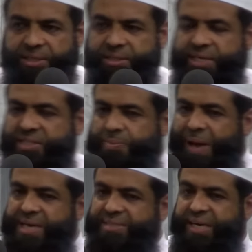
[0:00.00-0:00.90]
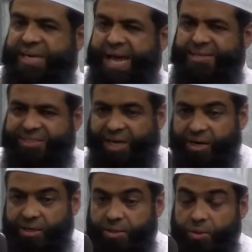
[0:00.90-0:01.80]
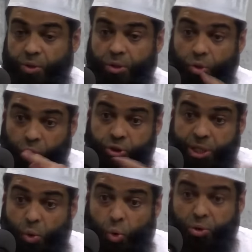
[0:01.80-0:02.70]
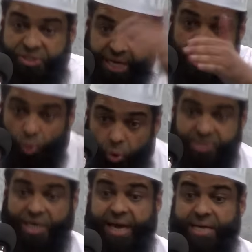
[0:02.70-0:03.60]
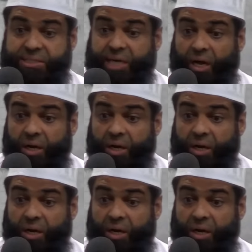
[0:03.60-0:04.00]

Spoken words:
This man is a cancer. See who's saying who is a cancer.